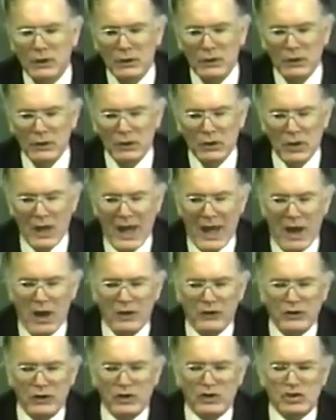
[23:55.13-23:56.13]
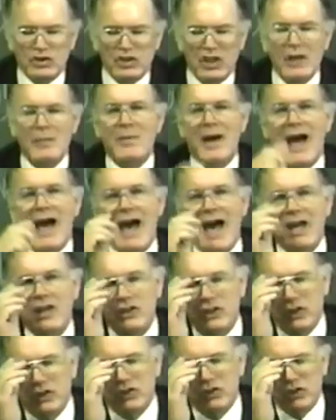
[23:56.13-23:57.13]
Now, to summarize,
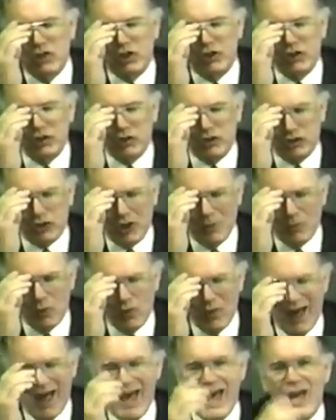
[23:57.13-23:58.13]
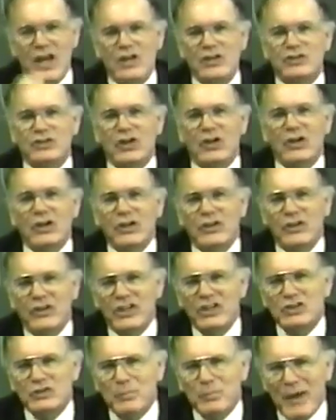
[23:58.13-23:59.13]
to, to summarize
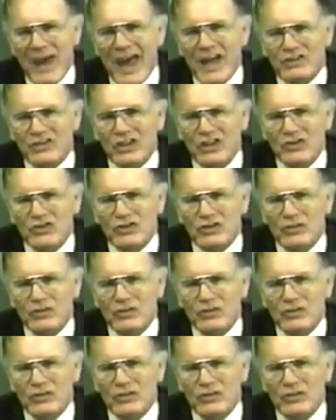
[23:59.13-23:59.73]
this passage,